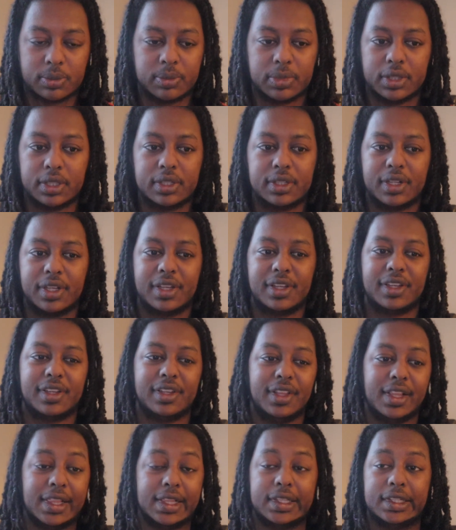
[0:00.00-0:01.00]
But
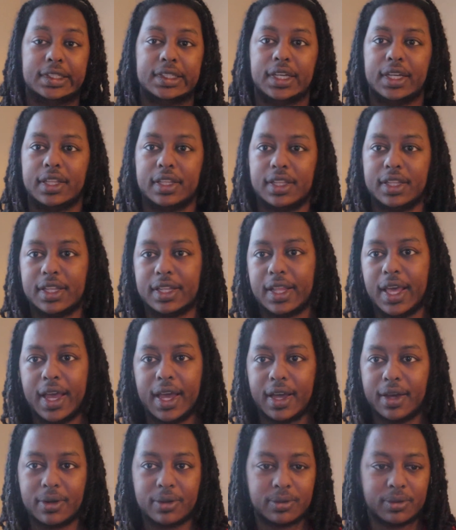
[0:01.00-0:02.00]
other than
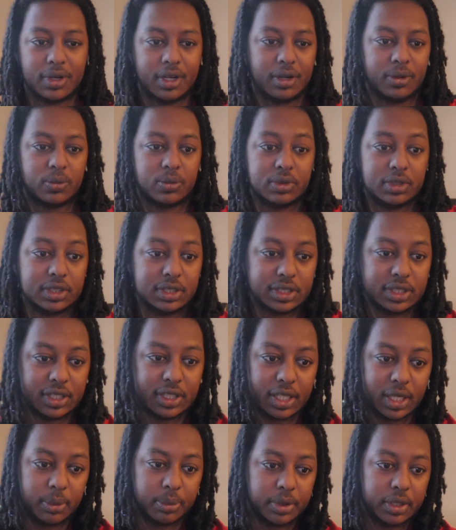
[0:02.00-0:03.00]
that, I don't really see
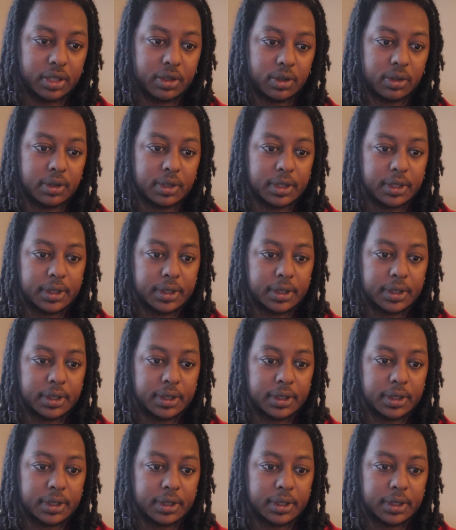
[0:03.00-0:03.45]
the appeal.